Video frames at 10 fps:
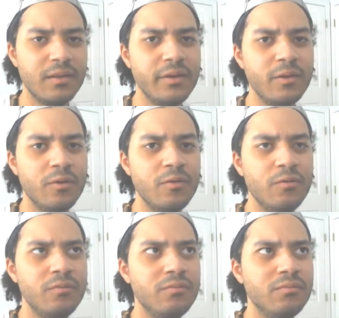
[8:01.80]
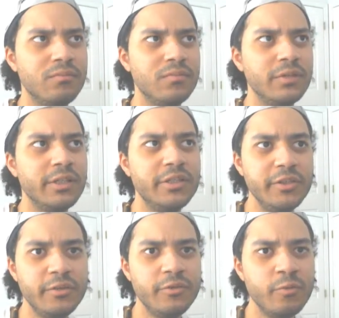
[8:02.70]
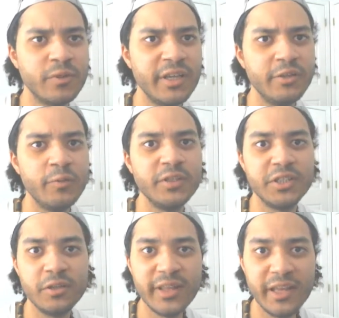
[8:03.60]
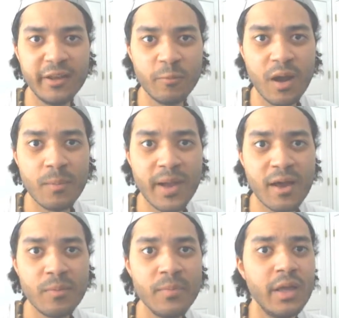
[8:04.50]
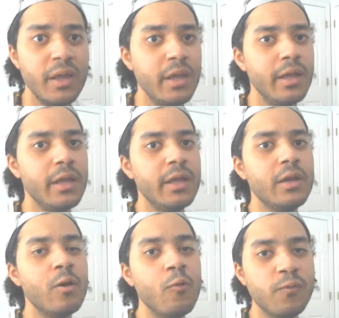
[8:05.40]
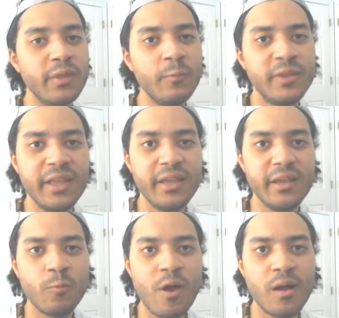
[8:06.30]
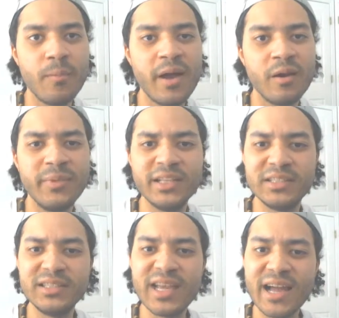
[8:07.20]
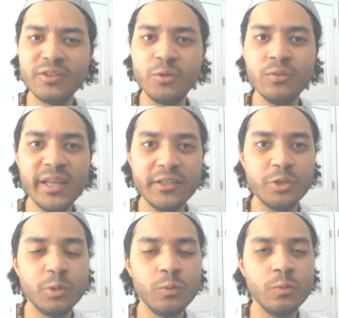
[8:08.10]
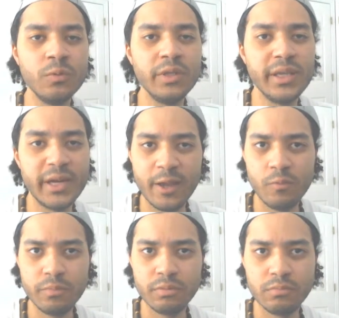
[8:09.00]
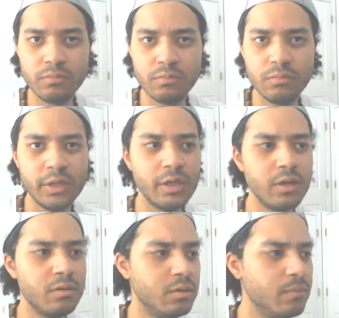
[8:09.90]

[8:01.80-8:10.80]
you know, continue to do what they do until they hit rock bottom. And hopefully when they hit rock bottom, it's not too late to get help, you know.